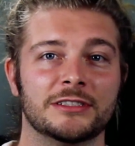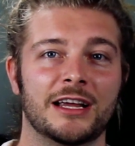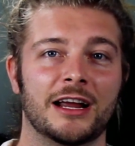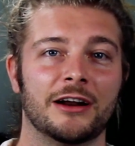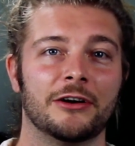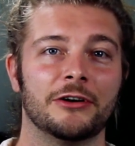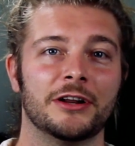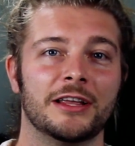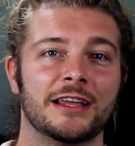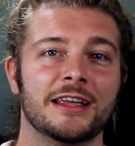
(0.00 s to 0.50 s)

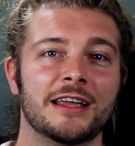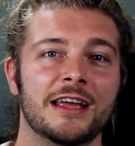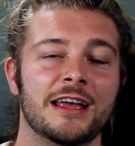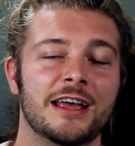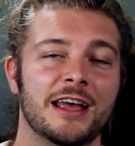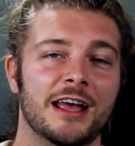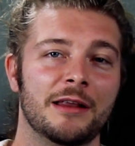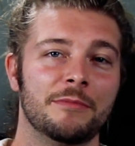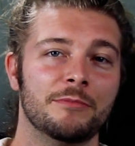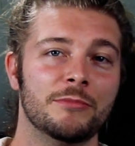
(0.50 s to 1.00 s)
integrity
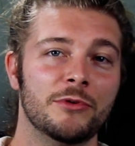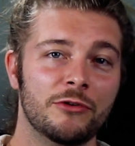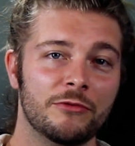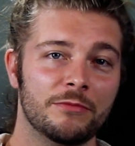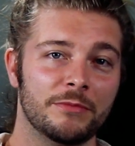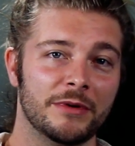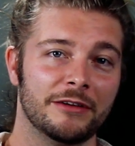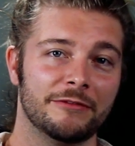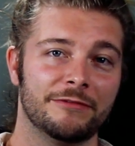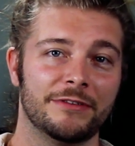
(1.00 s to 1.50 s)
and
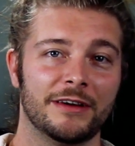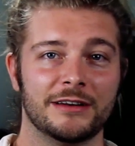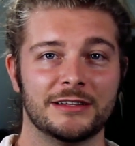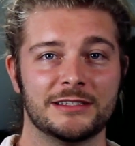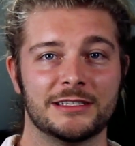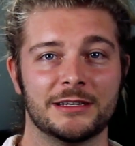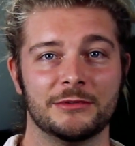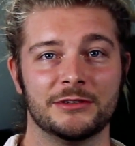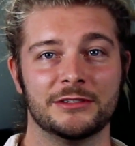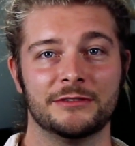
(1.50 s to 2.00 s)
movement found
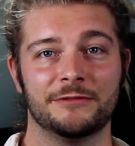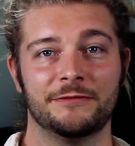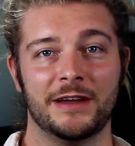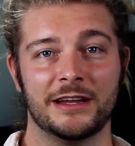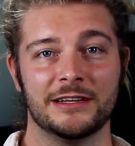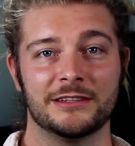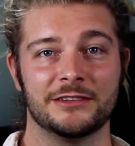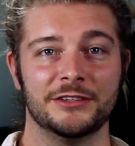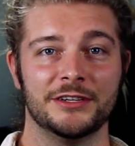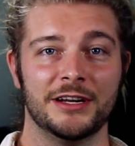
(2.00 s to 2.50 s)
in someone's
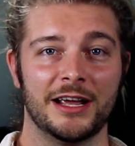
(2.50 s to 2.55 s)
face or